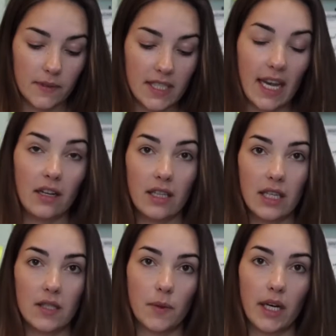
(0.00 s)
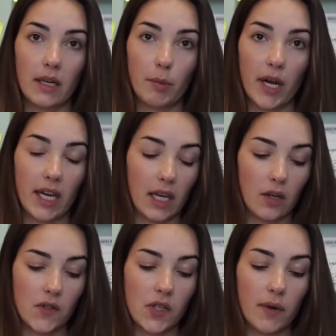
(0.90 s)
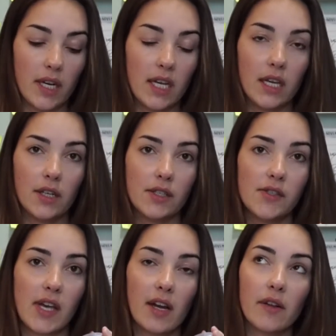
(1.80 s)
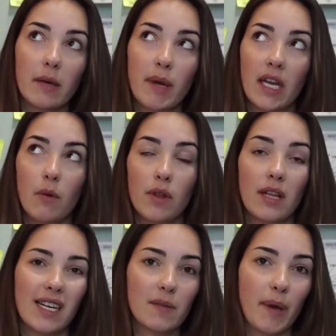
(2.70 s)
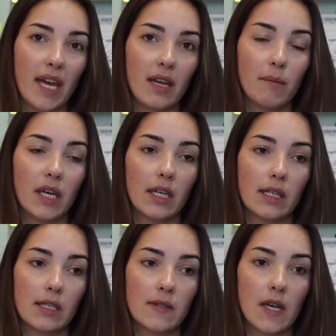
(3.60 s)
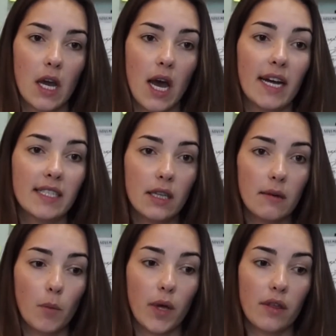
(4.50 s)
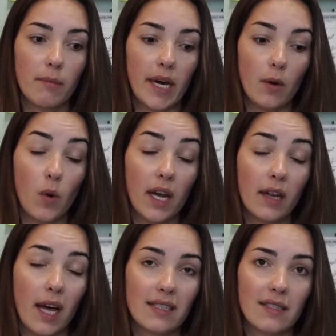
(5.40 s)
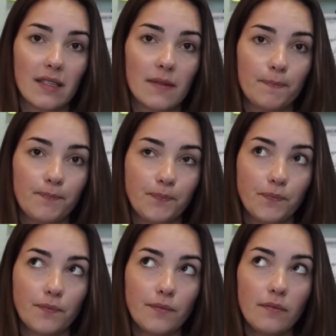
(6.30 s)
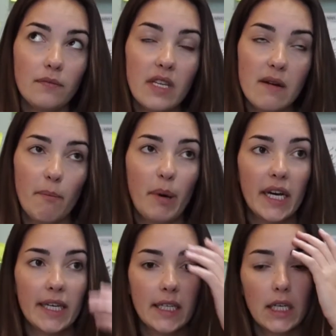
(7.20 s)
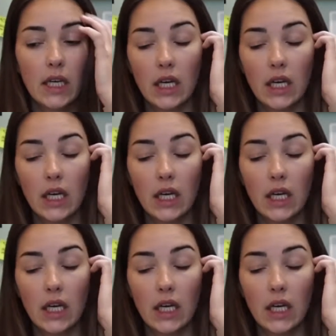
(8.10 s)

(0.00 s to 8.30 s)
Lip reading: scared that these were gonna break. And also it adheres. I don't like painting with glass paint because I did them with my wine glasses, but